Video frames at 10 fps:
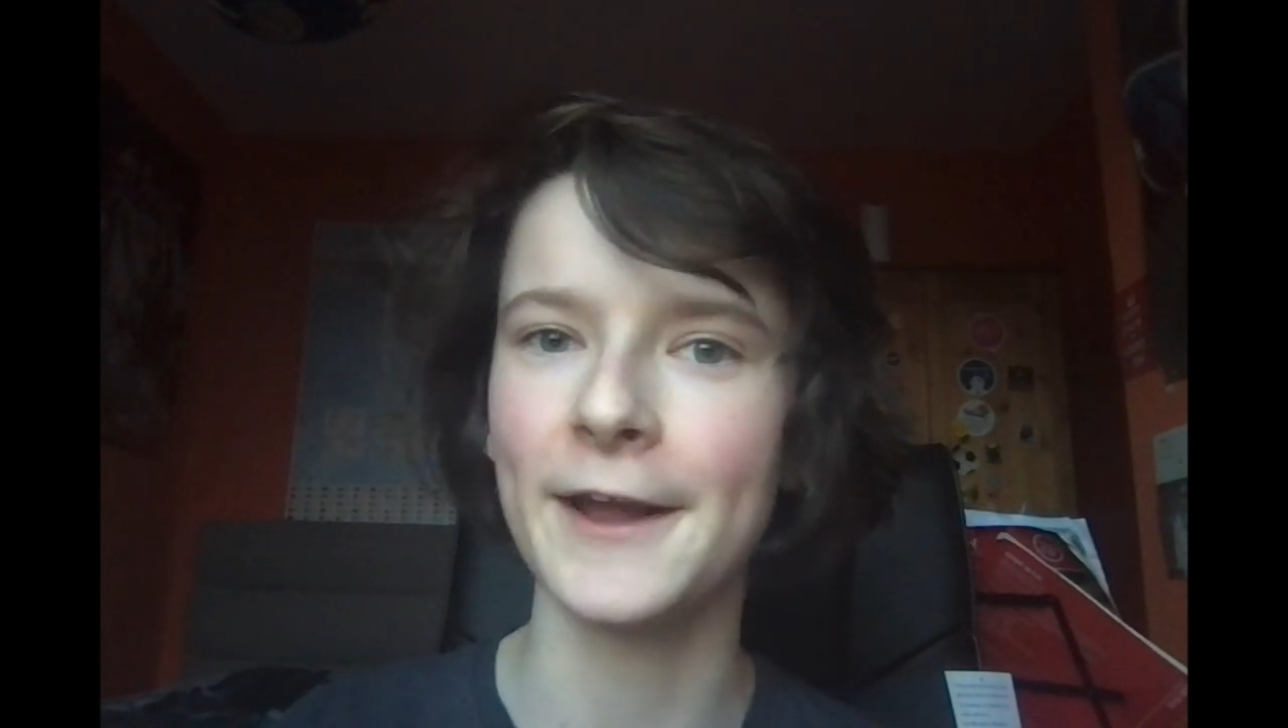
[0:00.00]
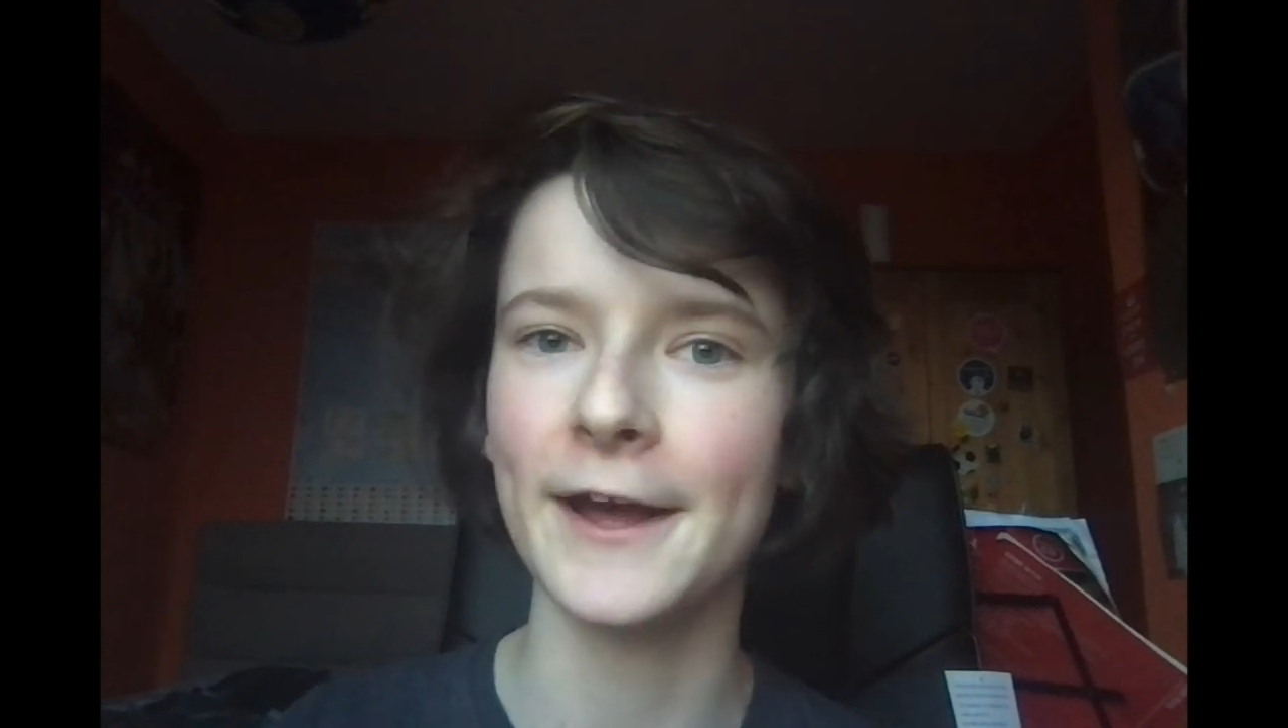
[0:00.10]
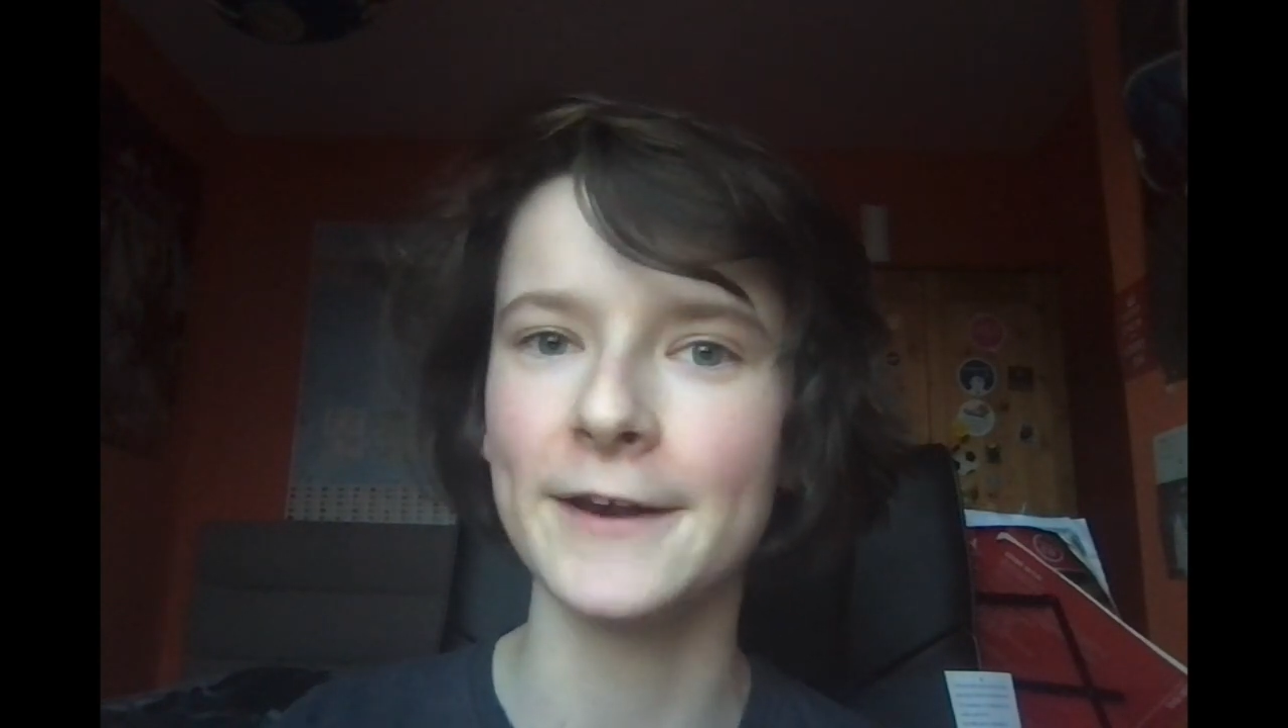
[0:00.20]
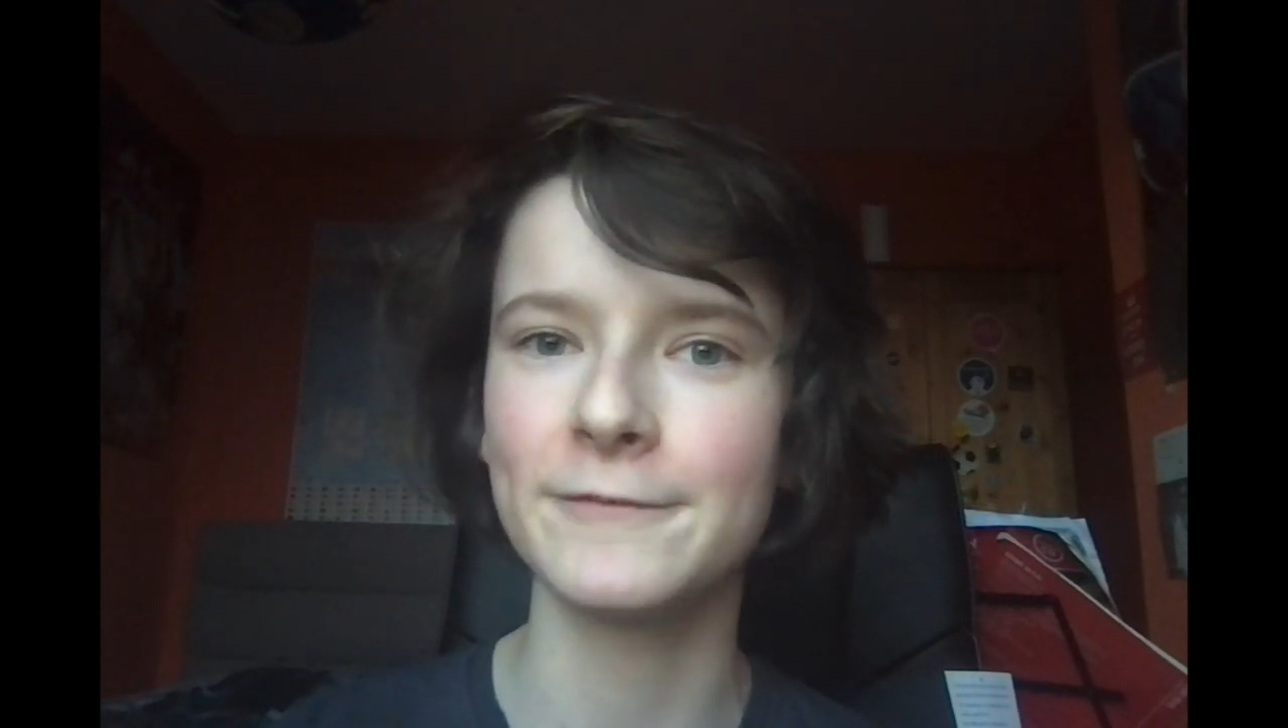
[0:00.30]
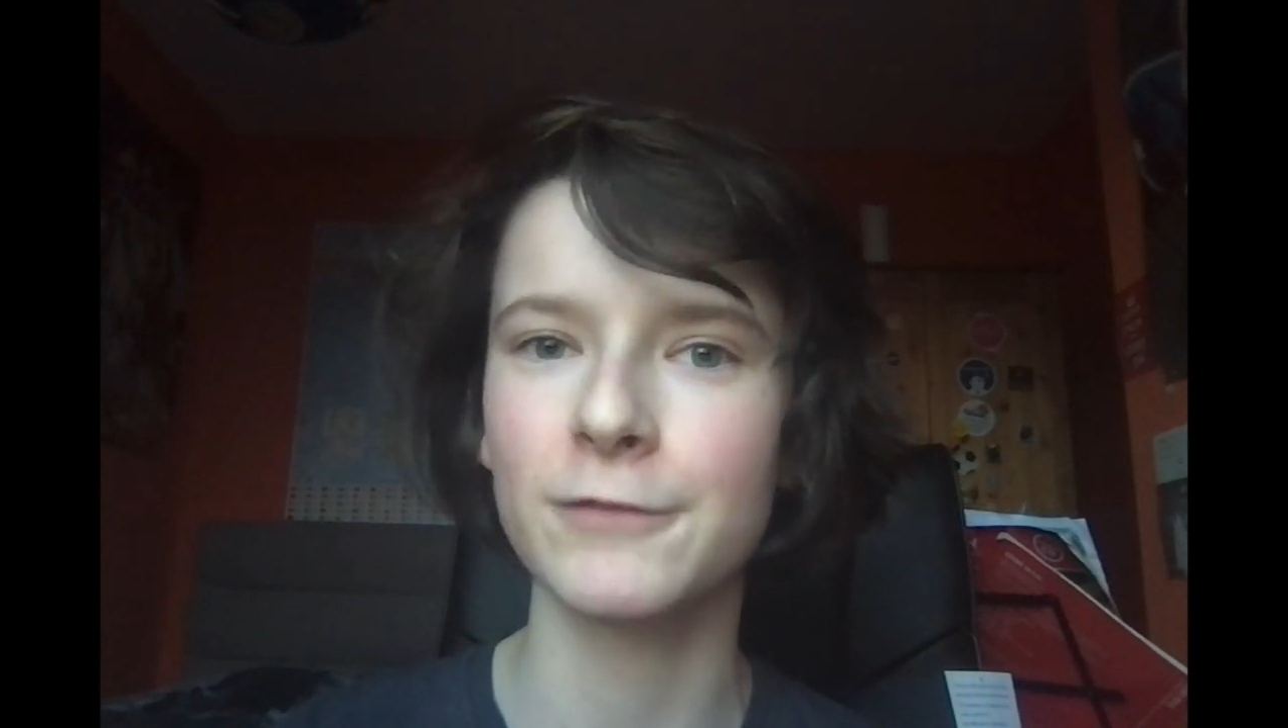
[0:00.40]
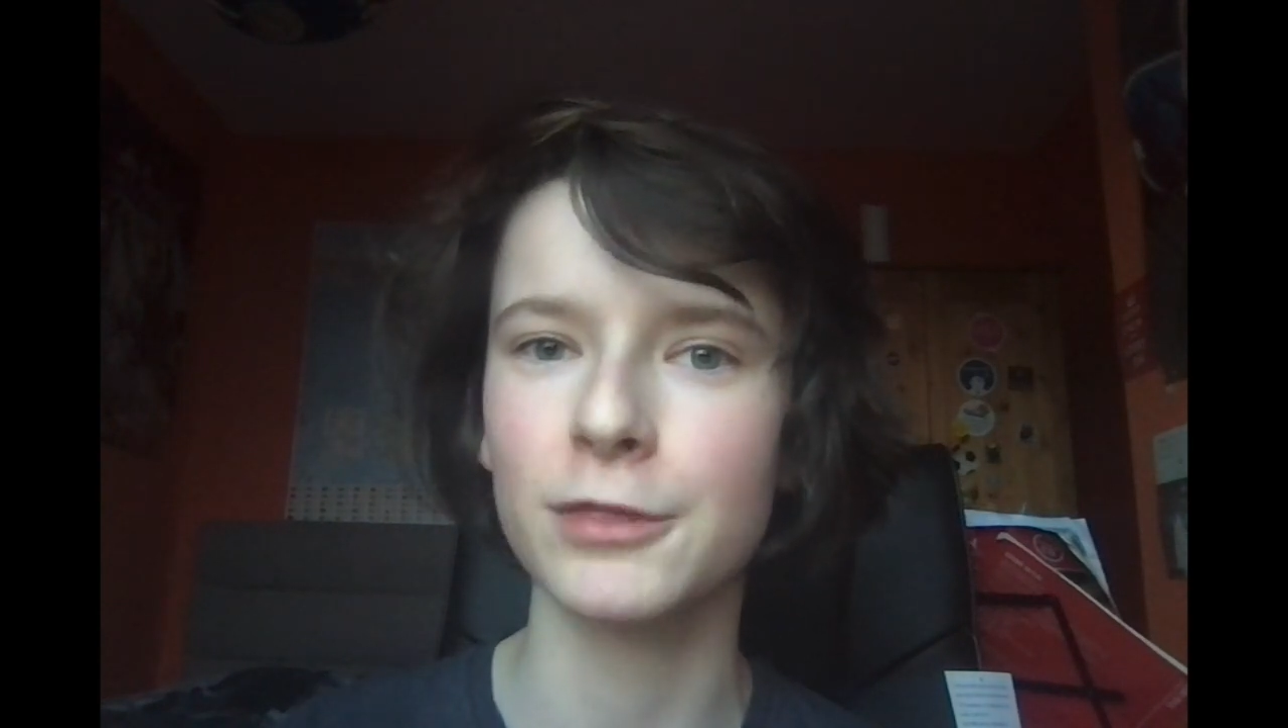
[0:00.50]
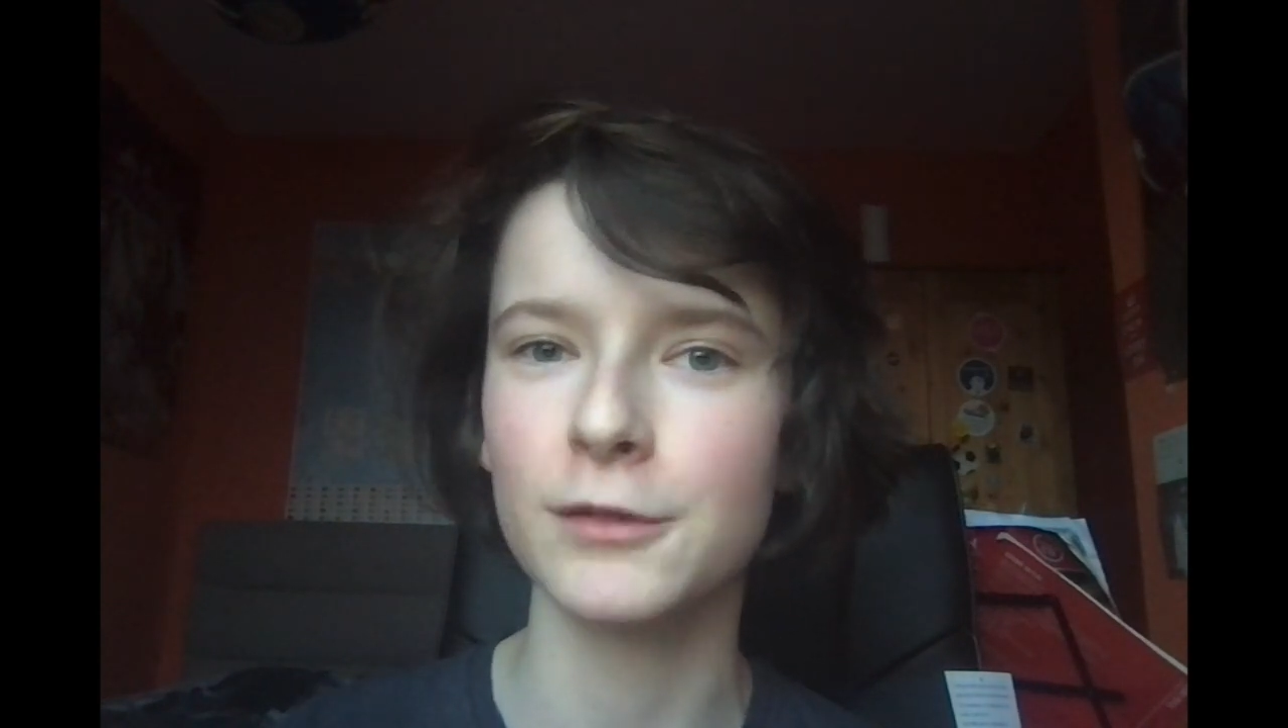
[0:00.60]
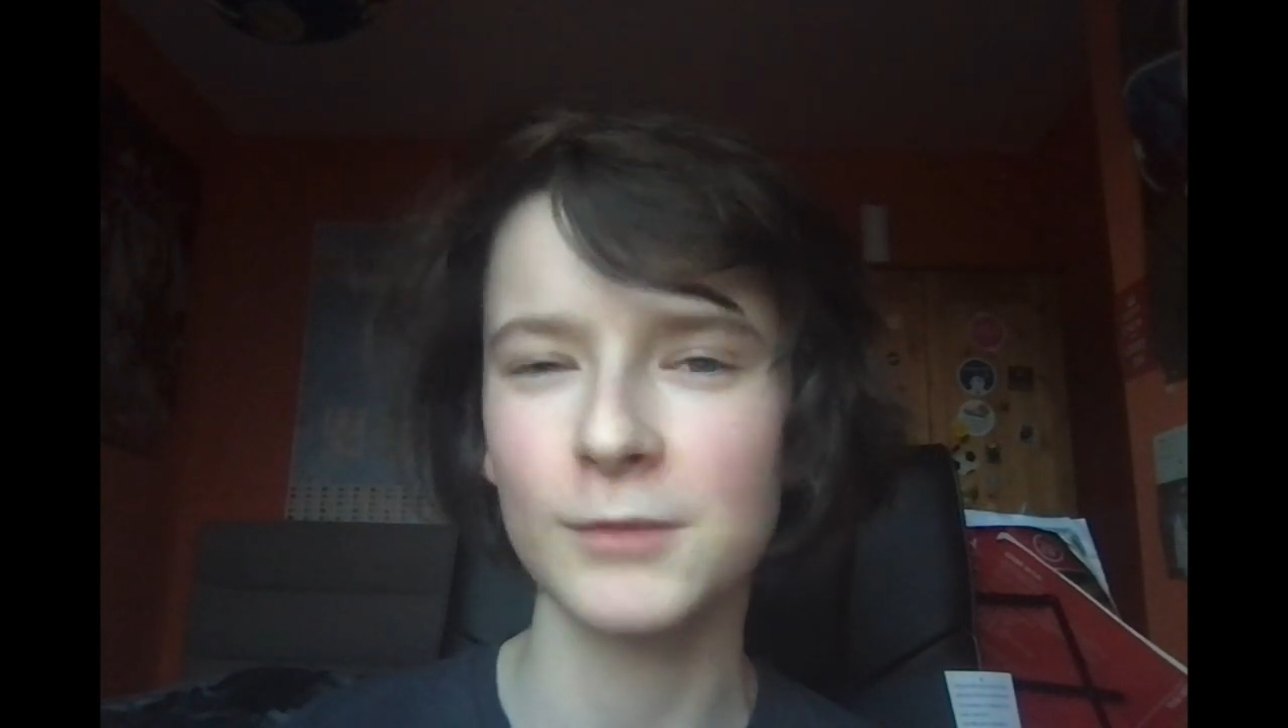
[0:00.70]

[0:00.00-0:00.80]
and for some